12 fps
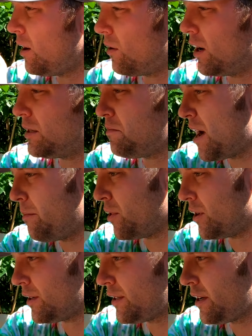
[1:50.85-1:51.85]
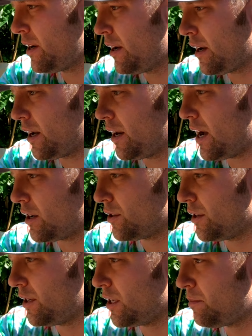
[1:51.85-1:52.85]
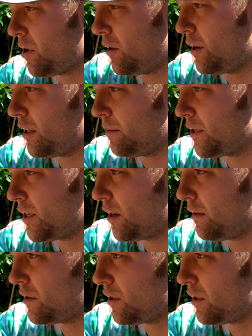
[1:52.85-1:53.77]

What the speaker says: whereas peppers can actually just pollinate themselves.